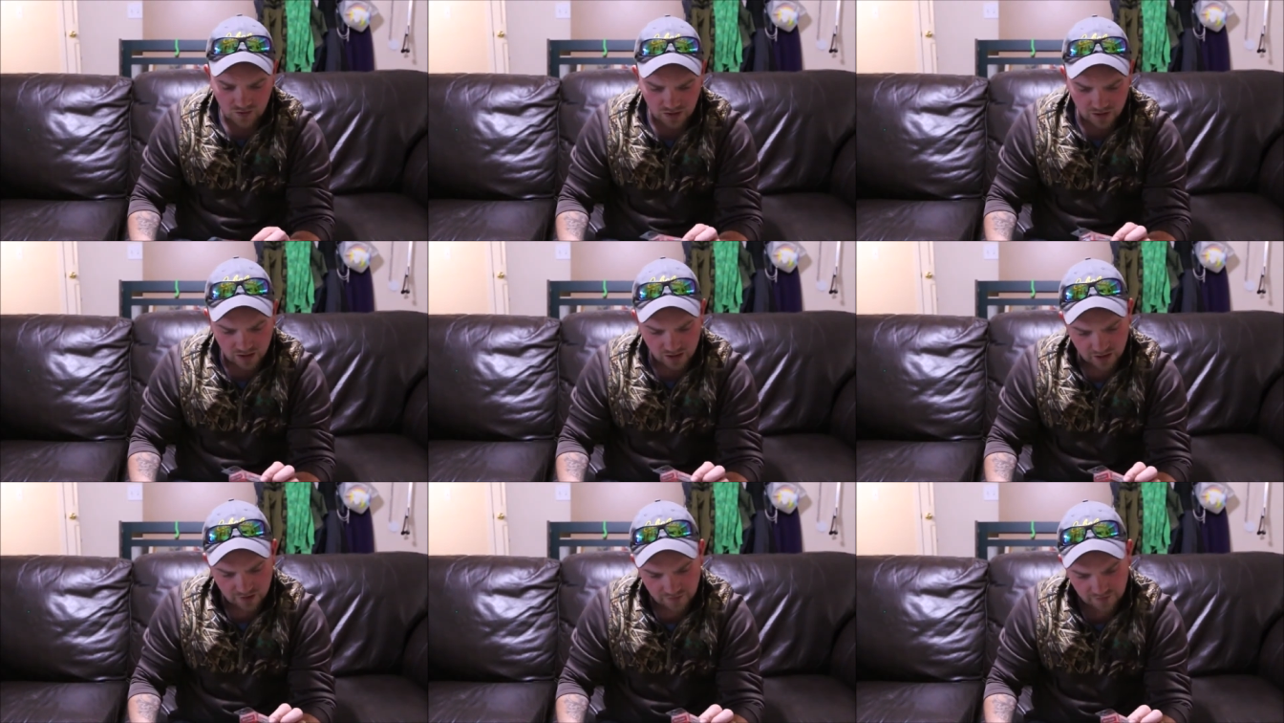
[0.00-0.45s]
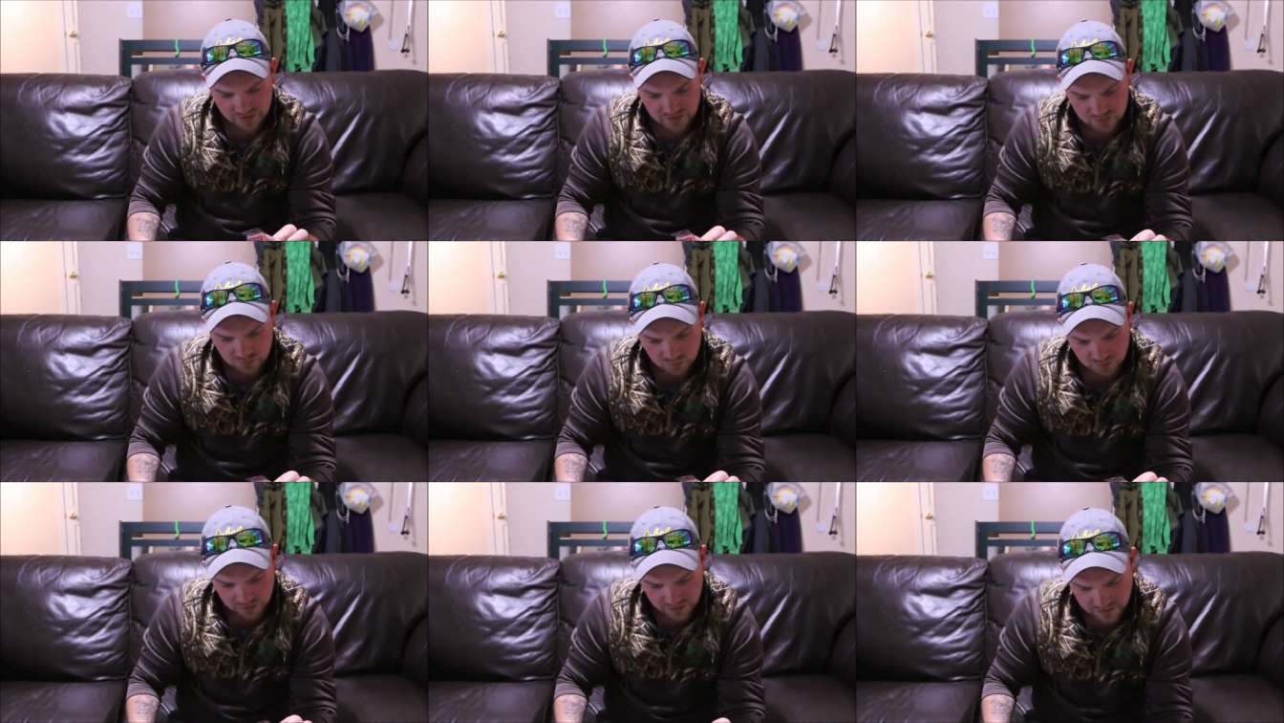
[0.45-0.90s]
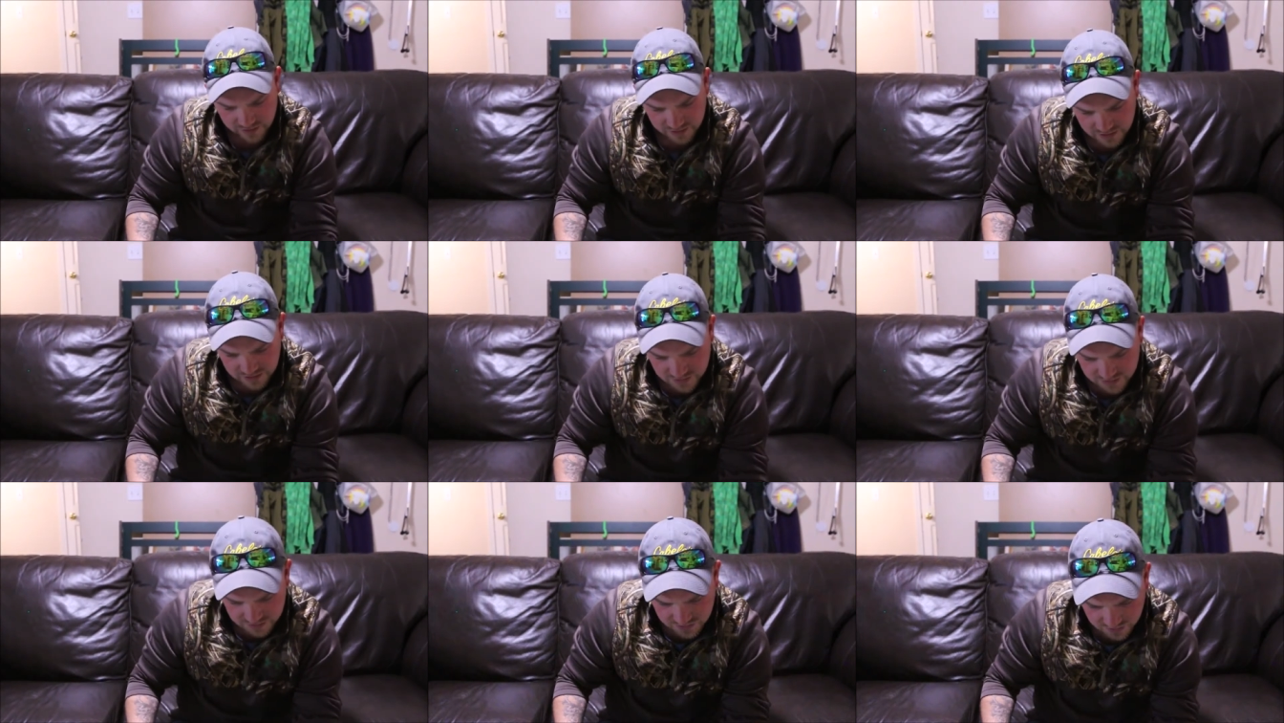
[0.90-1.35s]
This one
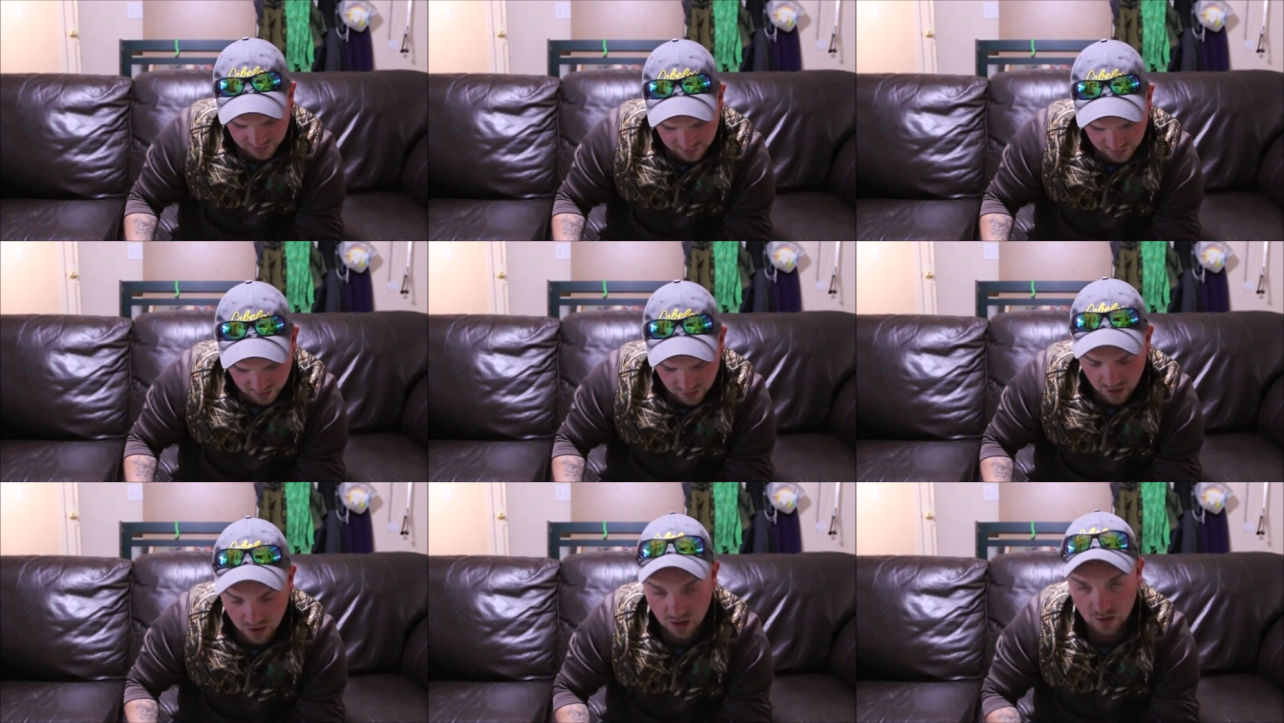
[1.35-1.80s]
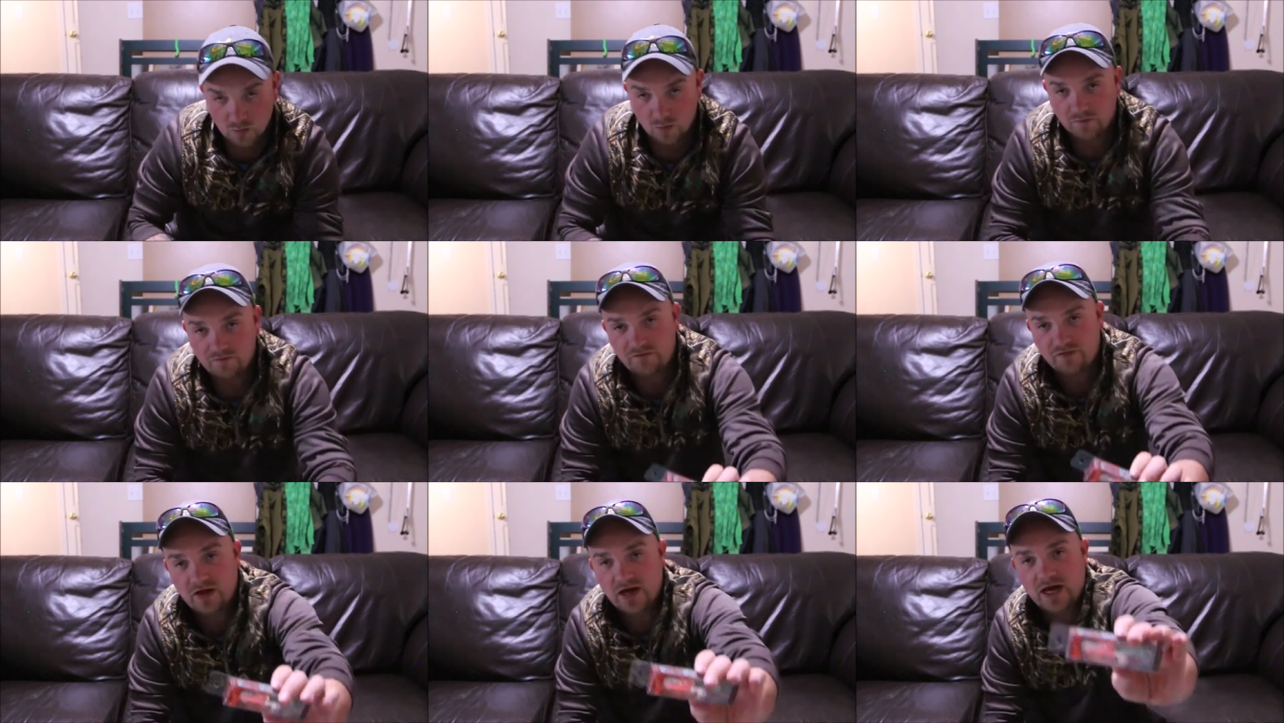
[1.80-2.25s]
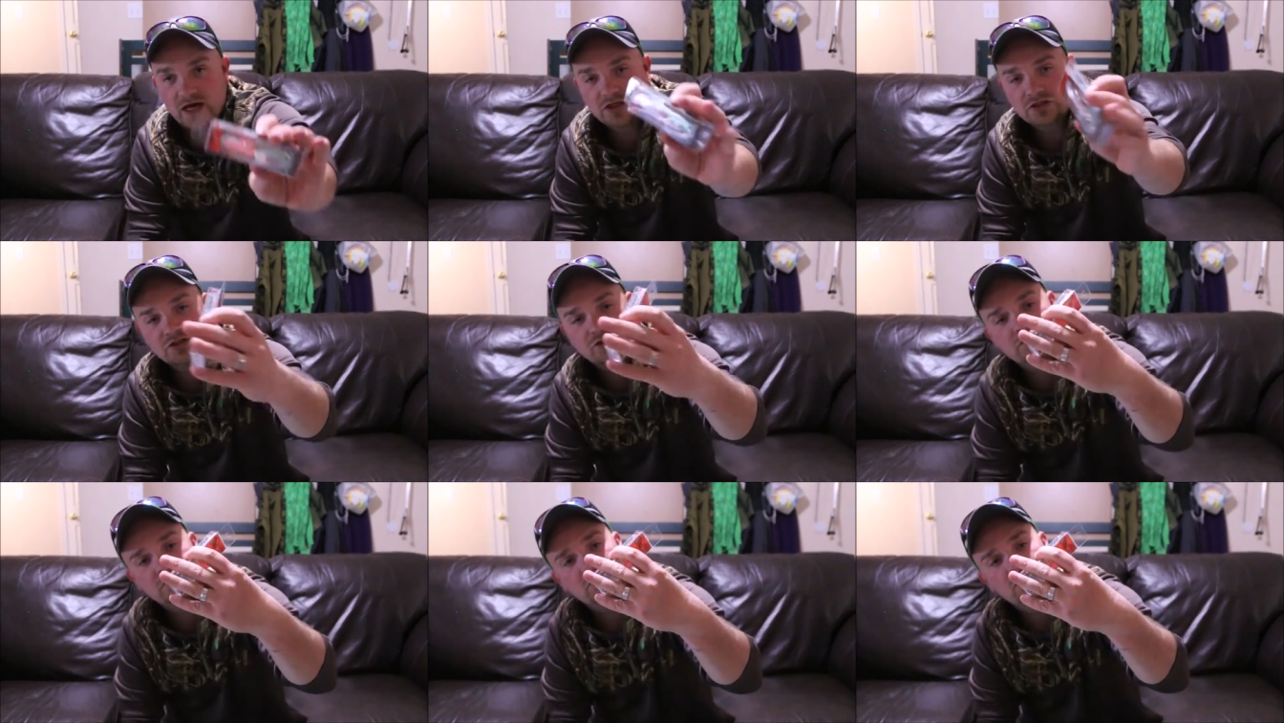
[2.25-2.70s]
is the Aqua
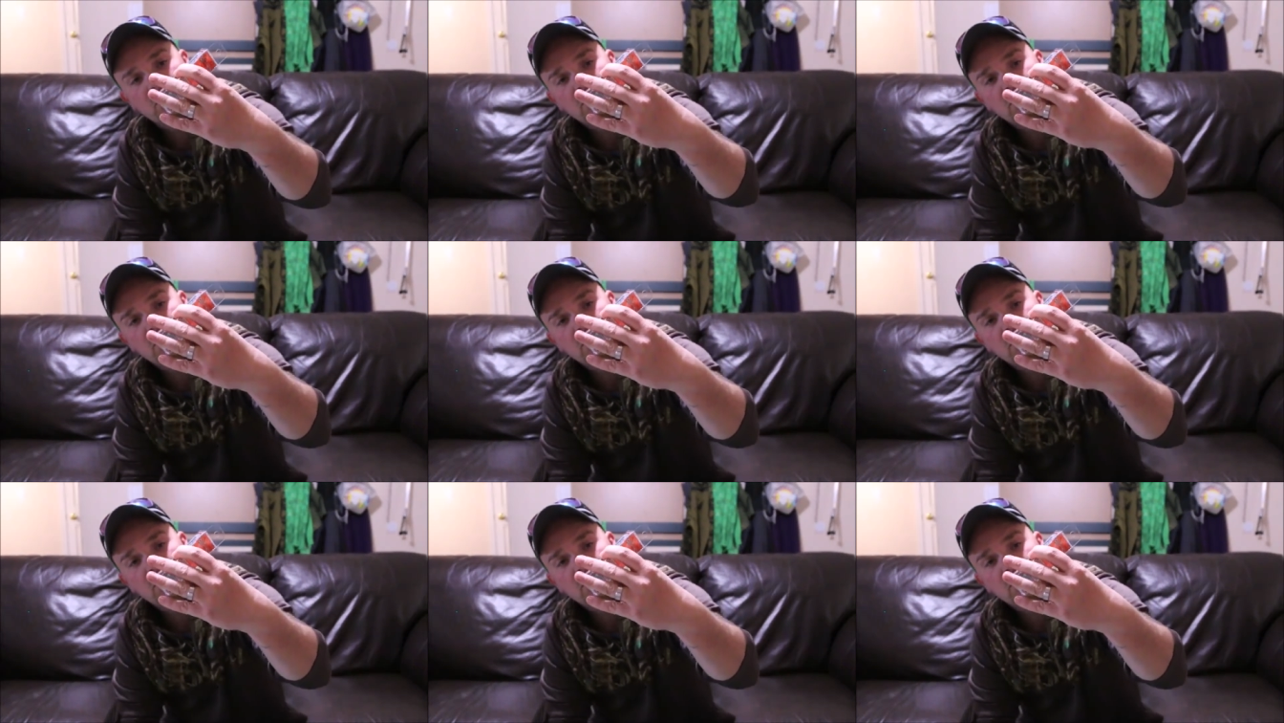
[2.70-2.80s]
Flash.